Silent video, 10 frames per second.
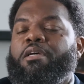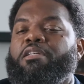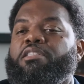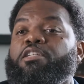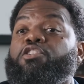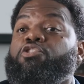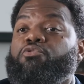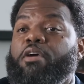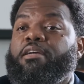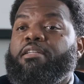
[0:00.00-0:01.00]
still
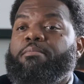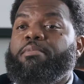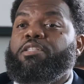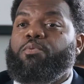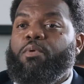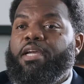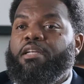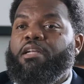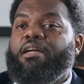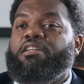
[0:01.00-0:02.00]
struggling
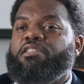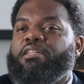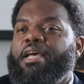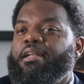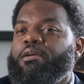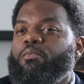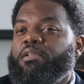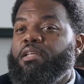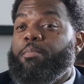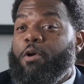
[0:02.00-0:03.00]
between understanding
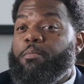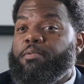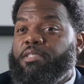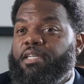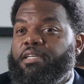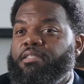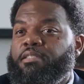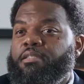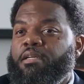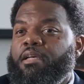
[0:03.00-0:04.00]
what their purpose is
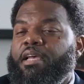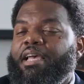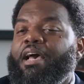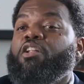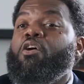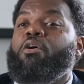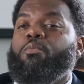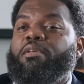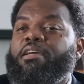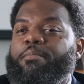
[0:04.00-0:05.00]
along
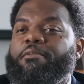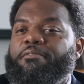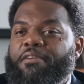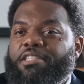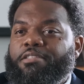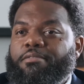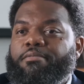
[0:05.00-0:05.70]
with their profession.